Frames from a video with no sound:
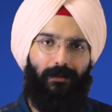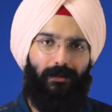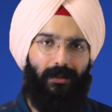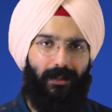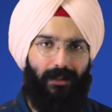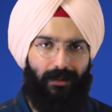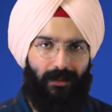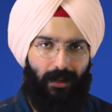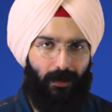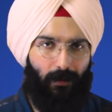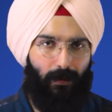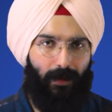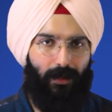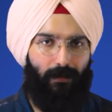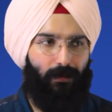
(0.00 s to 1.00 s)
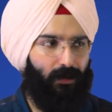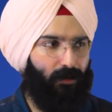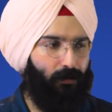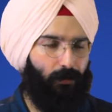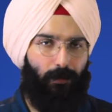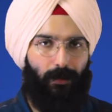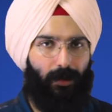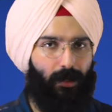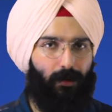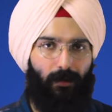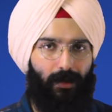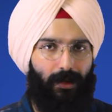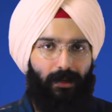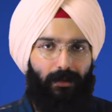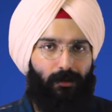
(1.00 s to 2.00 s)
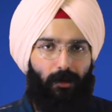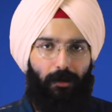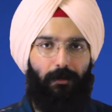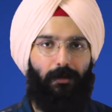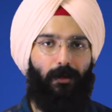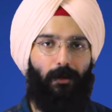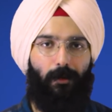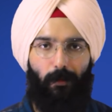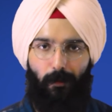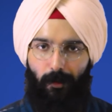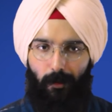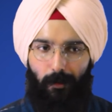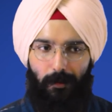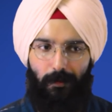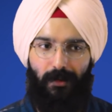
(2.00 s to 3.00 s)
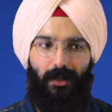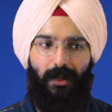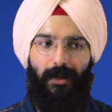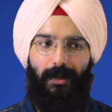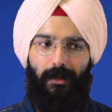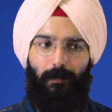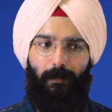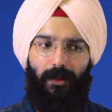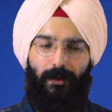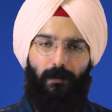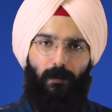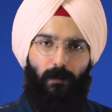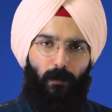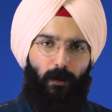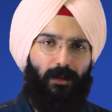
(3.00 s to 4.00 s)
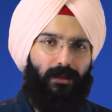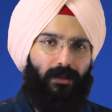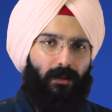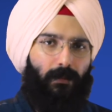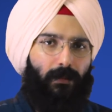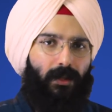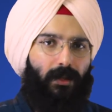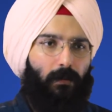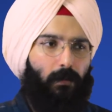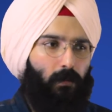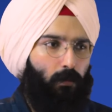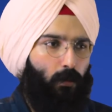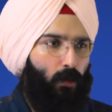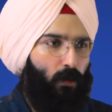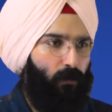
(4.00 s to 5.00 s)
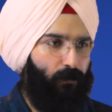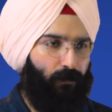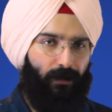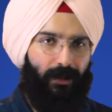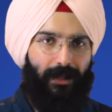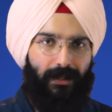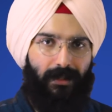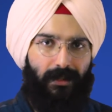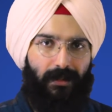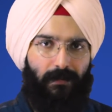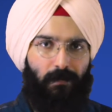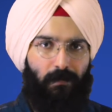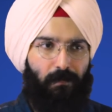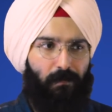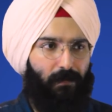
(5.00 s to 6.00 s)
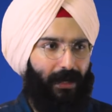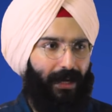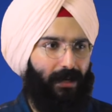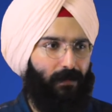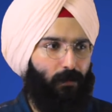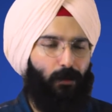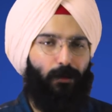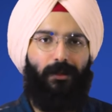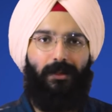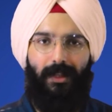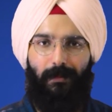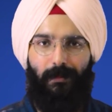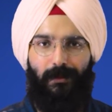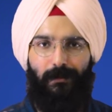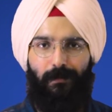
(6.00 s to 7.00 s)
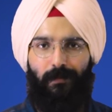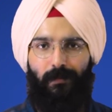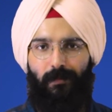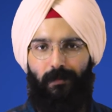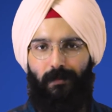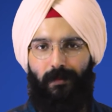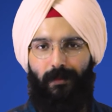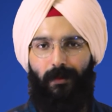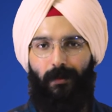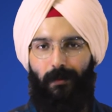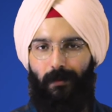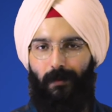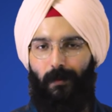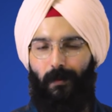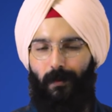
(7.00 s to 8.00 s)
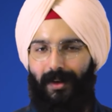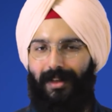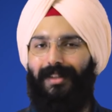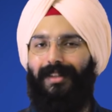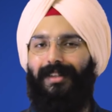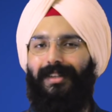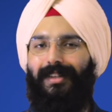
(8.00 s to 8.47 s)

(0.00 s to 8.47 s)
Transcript: the celestial equator, which is pretty good and it solved a lot of problems. But what is something more fixed and more stable? Well,